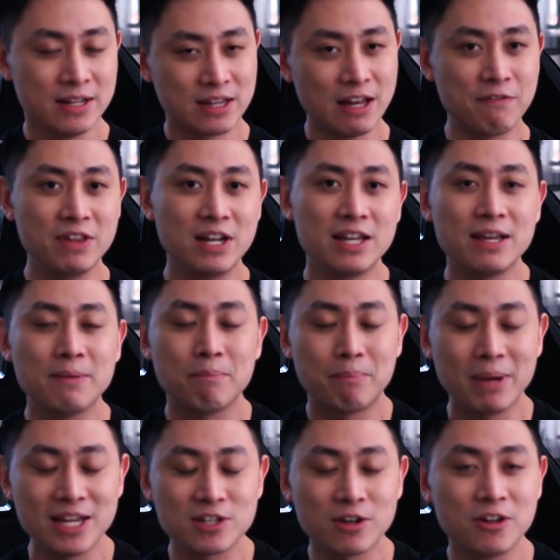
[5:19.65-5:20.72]
Definitely,
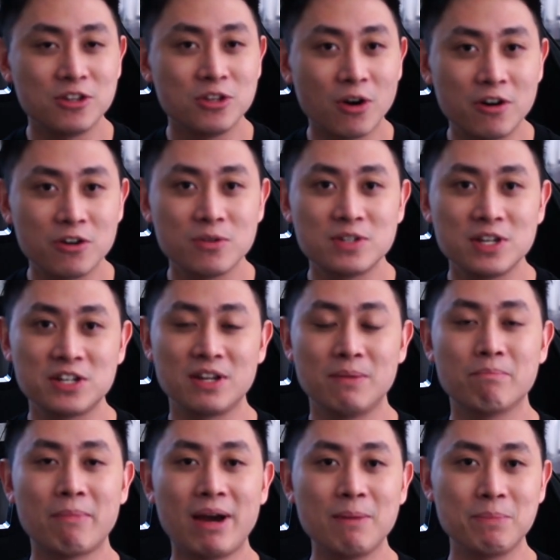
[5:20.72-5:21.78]
based on your usage, it
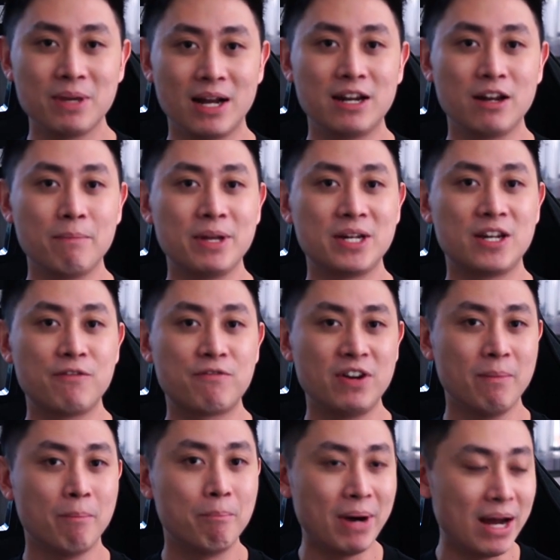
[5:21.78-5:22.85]
might be a little bit
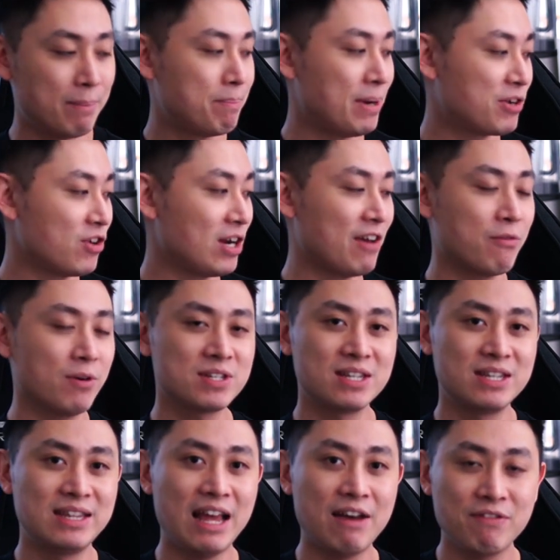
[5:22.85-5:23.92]
different, but battery life was
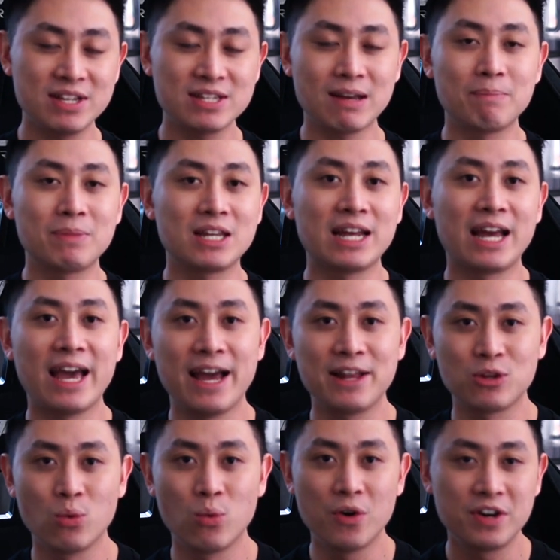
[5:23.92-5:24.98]
never something that I
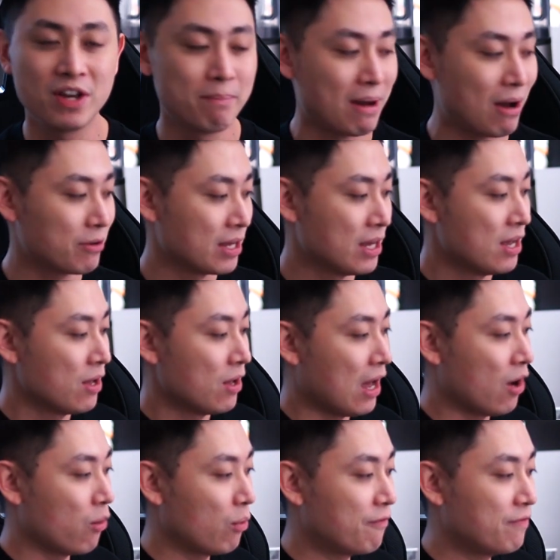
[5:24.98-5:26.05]
had to worry about
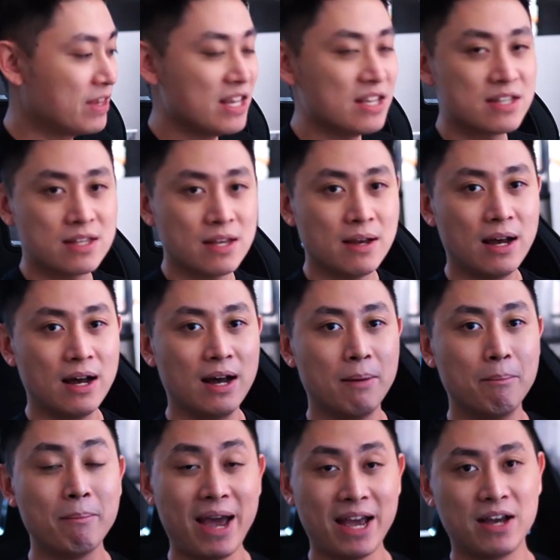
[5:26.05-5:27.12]
with this
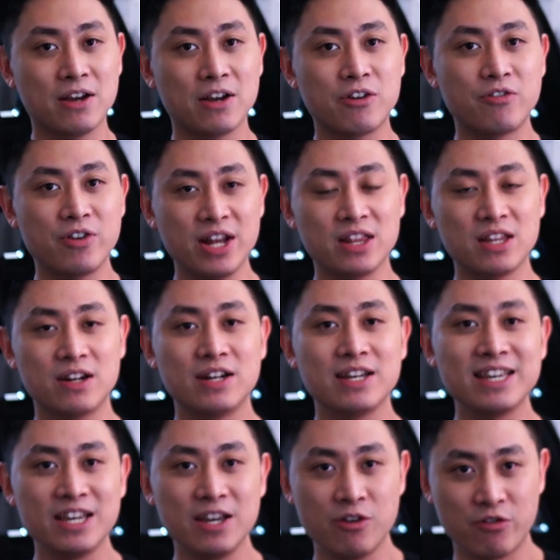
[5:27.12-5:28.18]
MachCreator
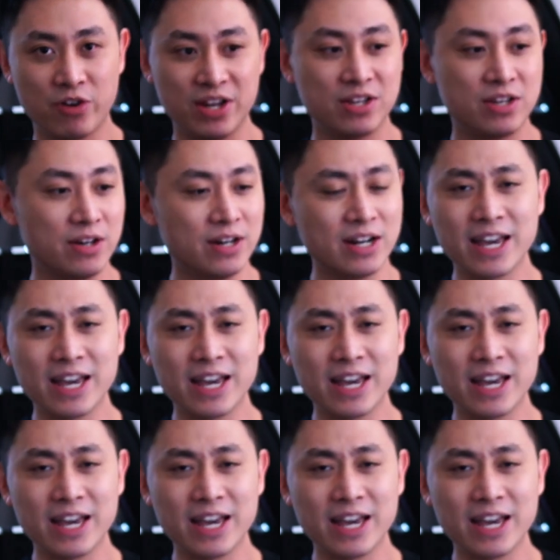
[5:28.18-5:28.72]
E right here.